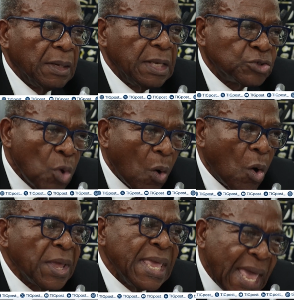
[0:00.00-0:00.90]
he saw,
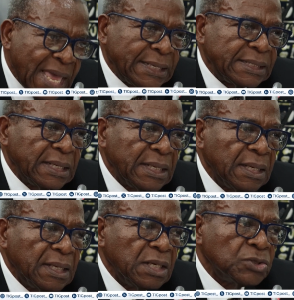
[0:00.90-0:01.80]
or he heard.
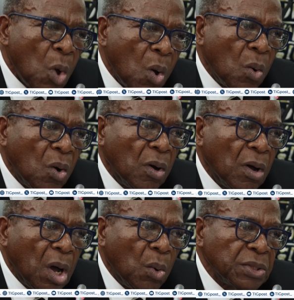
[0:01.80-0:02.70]
So,
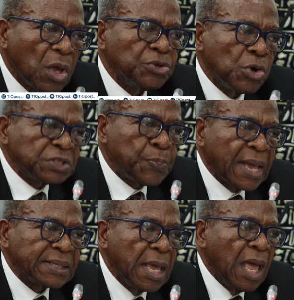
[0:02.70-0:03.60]
with all due
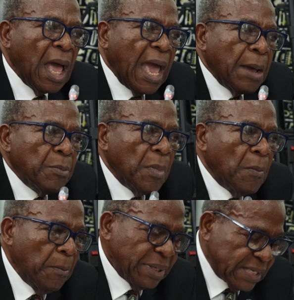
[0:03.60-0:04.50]
respect,
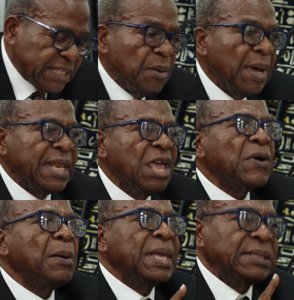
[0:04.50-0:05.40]
Mr. Chairman, if
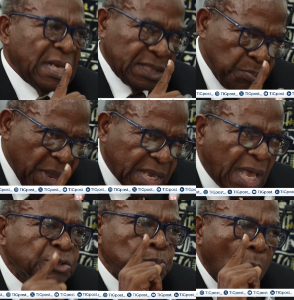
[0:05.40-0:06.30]
I may just make
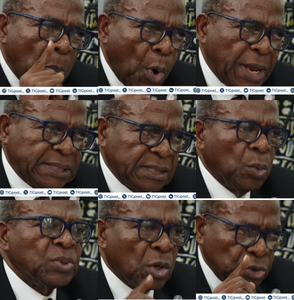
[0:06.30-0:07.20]
a small point,
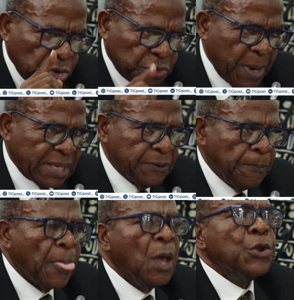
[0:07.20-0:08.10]
with all due respect.
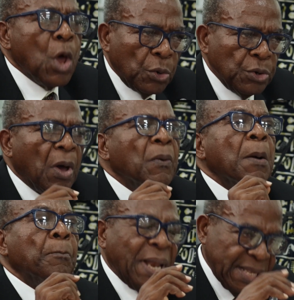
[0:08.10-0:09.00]
Mr.
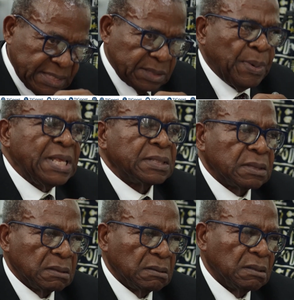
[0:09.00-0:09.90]
Atuata,
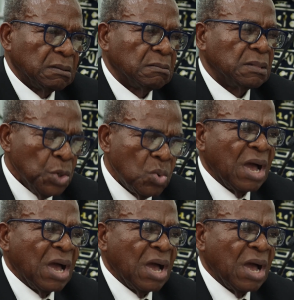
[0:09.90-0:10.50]
hold on, sir. Please,